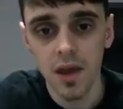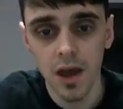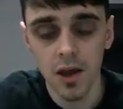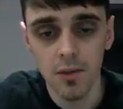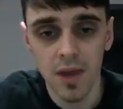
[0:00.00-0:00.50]

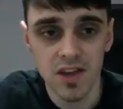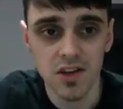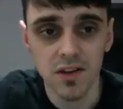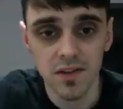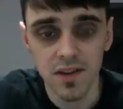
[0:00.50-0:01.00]
as you
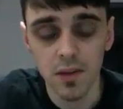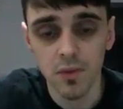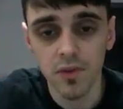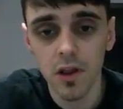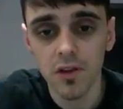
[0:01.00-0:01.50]
can see
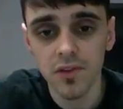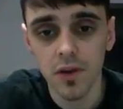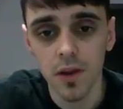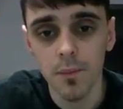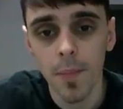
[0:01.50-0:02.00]
with last
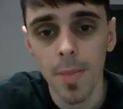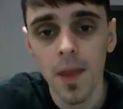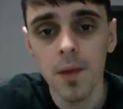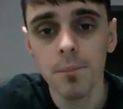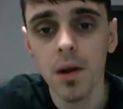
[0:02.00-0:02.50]
time.
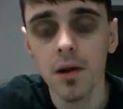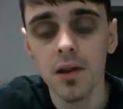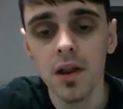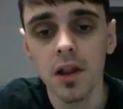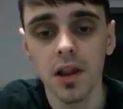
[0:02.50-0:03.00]
But
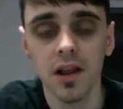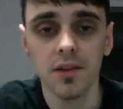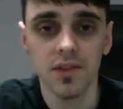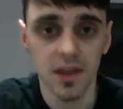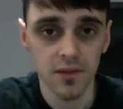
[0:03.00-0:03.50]
like I
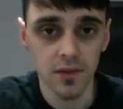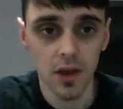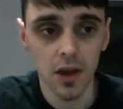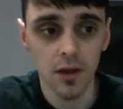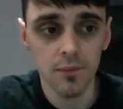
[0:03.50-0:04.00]
said,
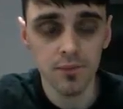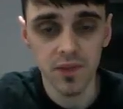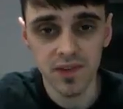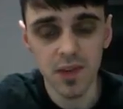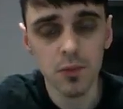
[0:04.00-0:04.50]

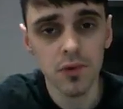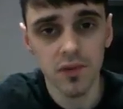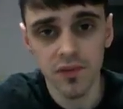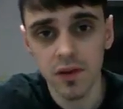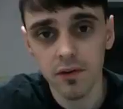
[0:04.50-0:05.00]
December was a
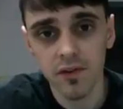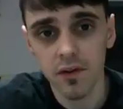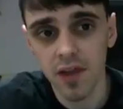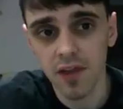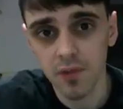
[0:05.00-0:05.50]
very,
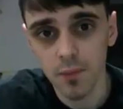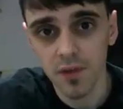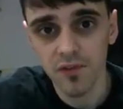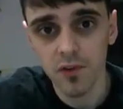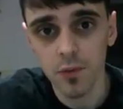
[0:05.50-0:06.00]
very heavy
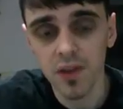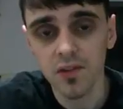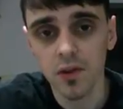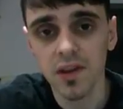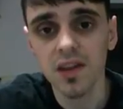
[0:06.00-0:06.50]
month for me,
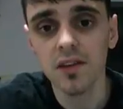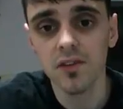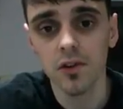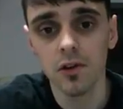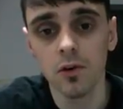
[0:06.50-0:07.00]
so I needed
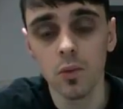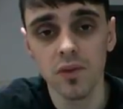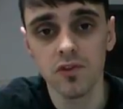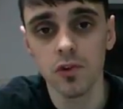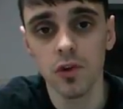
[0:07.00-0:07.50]
to
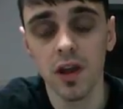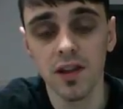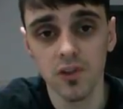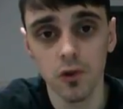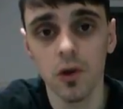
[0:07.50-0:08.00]
withdraw like
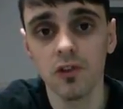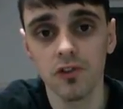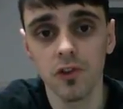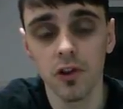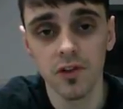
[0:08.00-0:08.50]

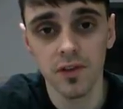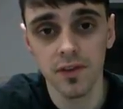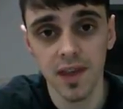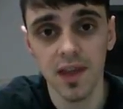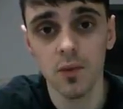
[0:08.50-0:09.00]
$200
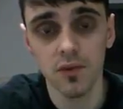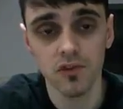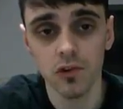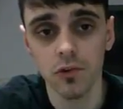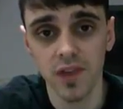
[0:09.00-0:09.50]
day
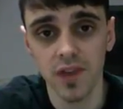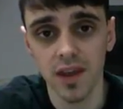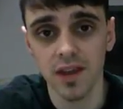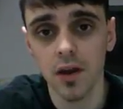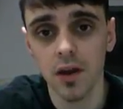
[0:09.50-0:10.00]
withdrawals at
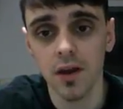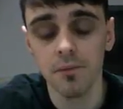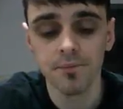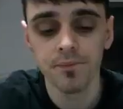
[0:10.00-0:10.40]
that time.